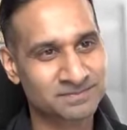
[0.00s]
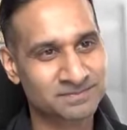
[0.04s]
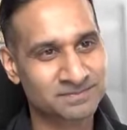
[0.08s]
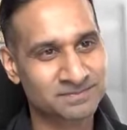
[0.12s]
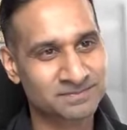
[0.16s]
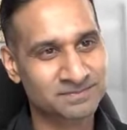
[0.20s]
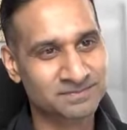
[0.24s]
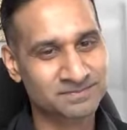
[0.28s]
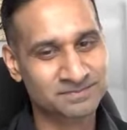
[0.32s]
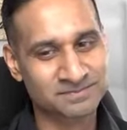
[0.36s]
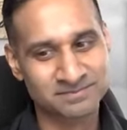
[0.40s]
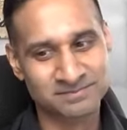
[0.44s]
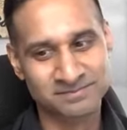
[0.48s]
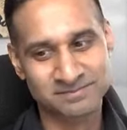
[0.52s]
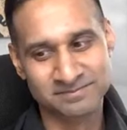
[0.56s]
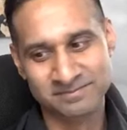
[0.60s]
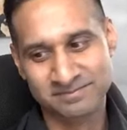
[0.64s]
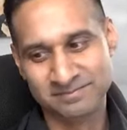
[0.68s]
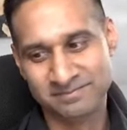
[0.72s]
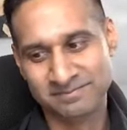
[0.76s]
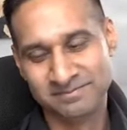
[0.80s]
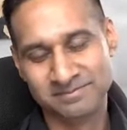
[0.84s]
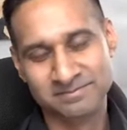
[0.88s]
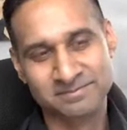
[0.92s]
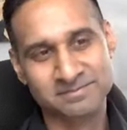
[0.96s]

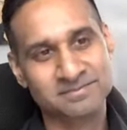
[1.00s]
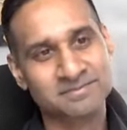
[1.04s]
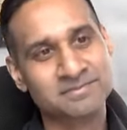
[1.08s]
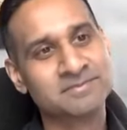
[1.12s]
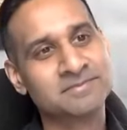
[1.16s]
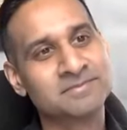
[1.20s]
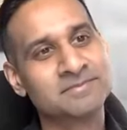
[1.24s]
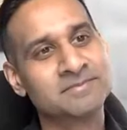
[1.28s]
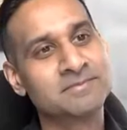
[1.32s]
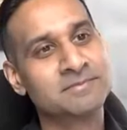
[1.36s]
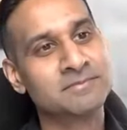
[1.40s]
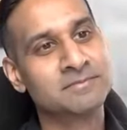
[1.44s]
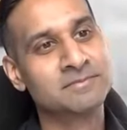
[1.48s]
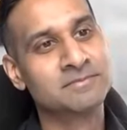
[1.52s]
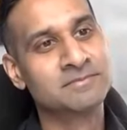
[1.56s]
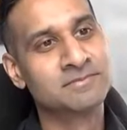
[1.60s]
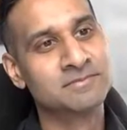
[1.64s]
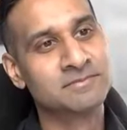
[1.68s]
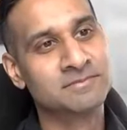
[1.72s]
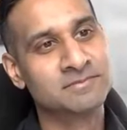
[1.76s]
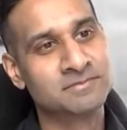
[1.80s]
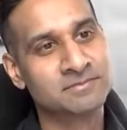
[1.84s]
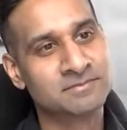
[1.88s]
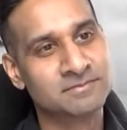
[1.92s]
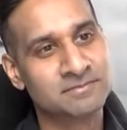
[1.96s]

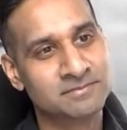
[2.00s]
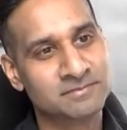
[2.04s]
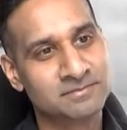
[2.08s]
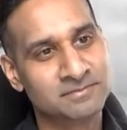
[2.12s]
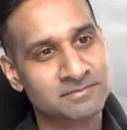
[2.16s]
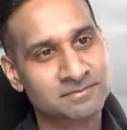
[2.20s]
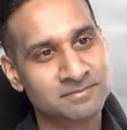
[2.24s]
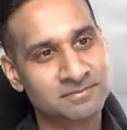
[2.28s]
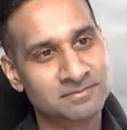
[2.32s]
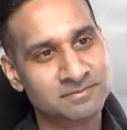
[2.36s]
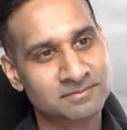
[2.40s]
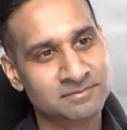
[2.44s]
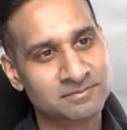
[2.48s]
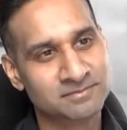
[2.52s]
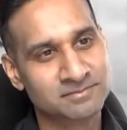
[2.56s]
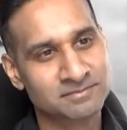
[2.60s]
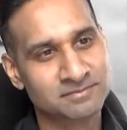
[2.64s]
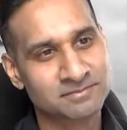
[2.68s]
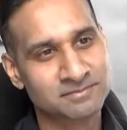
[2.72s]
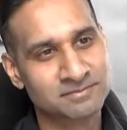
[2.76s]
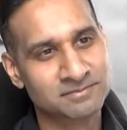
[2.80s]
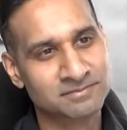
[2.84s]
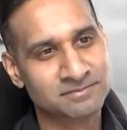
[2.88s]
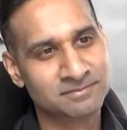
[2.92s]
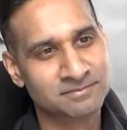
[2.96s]

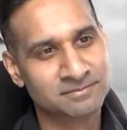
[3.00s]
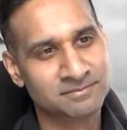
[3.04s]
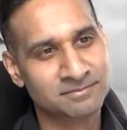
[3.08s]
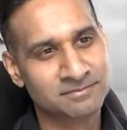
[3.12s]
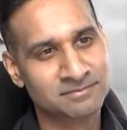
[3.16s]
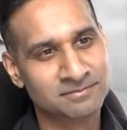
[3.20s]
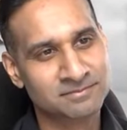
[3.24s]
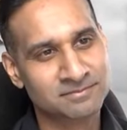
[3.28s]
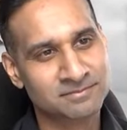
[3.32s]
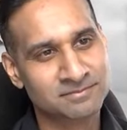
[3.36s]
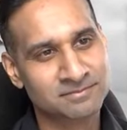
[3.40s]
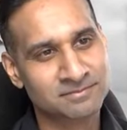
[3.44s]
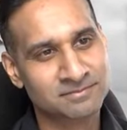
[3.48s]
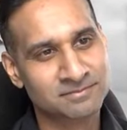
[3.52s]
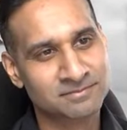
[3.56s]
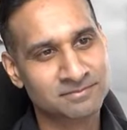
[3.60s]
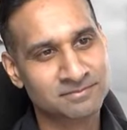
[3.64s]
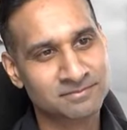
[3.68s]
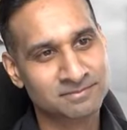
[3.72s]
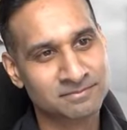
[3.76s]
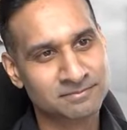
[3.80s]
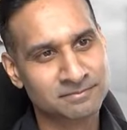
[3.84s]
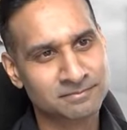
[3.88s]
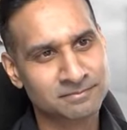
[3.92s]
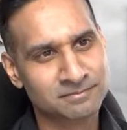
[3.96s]

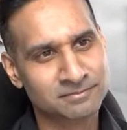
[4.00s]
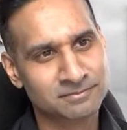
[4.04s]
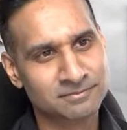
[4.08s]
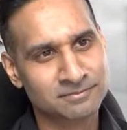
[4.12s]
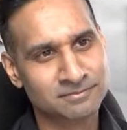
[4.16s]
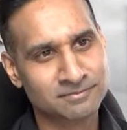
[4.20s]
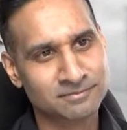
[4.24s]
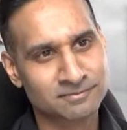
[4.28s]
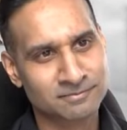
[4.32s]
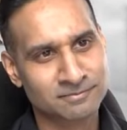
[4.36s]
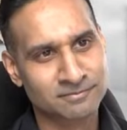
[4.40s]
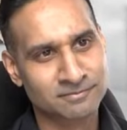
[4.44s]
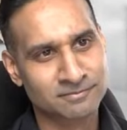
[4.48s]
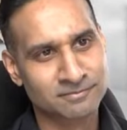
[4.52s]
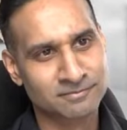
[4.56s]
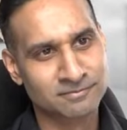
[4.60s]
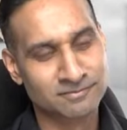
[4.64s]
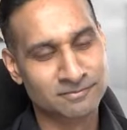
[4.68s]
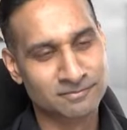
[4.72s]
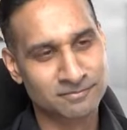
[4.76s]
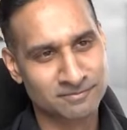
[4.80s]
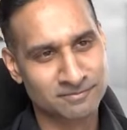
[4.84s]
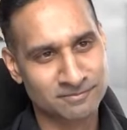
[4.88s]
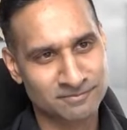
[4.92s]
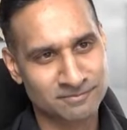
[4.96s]

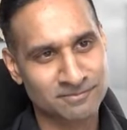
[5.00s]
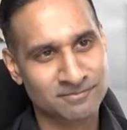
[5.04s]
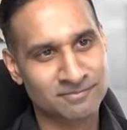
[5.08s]
The person shown says nothing.